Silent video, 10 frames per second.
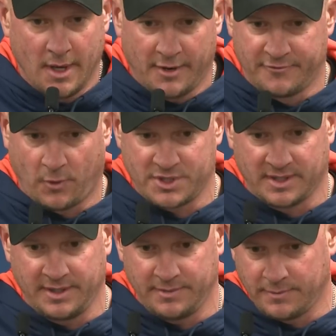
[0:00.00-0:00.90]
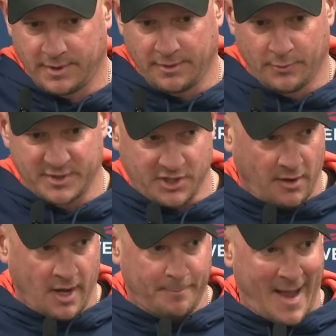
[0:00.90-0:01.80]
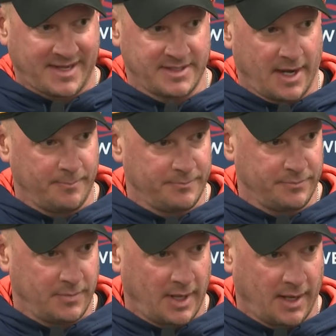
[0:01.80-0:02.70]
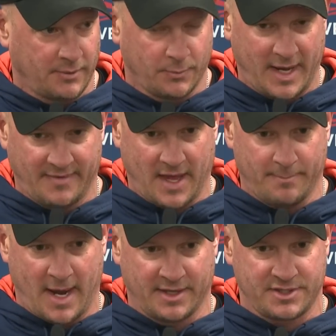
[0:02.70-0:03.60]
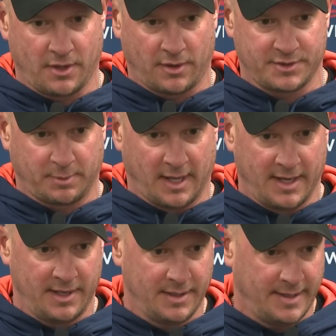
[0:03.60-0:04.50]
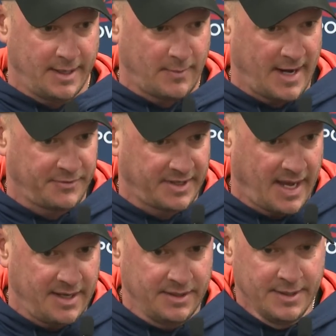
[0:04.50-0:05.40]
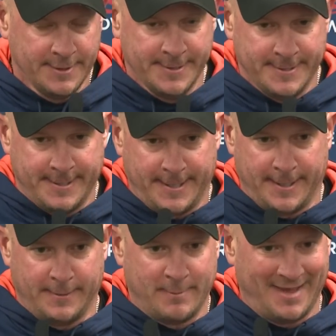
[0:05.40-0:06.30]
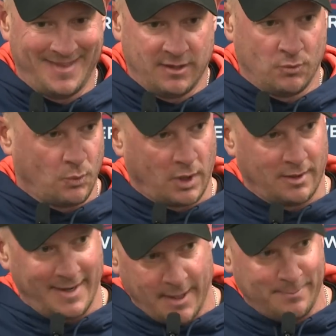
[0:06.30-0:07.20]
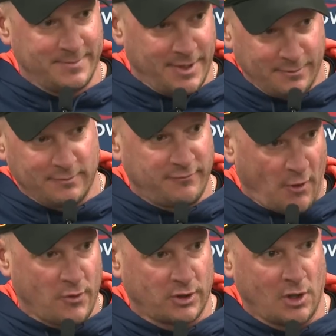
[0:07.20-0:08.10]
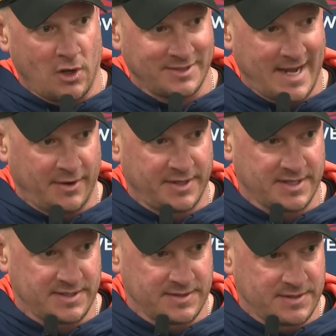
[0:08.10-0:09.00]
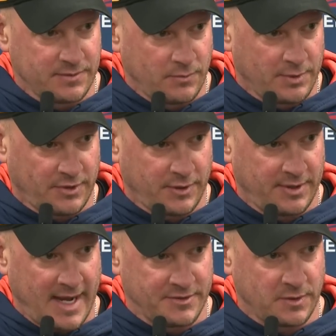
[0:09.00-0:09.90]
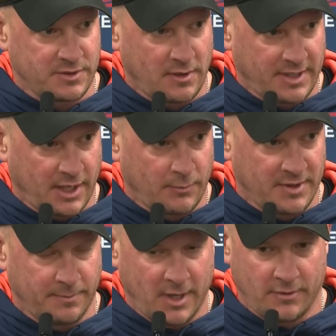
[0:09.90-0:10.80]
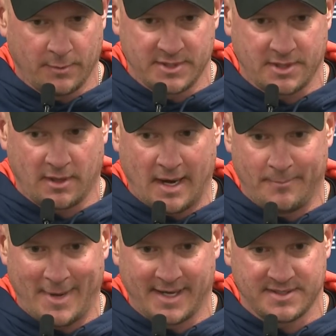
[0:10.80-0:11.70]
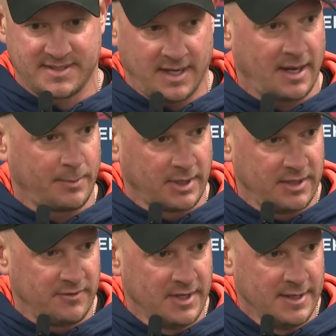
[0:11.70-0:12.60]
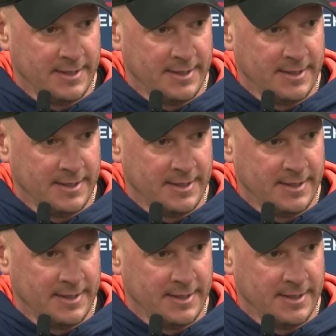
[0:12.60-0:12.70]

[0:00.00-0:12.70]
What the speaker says: Unfortunately, you know, we started off backed up. And we had that minus yardage play right out the gate. And then we're in a farther long down and distance with a third down, so it's hard to get in rhythm there. Then we started out minus 10, I believe.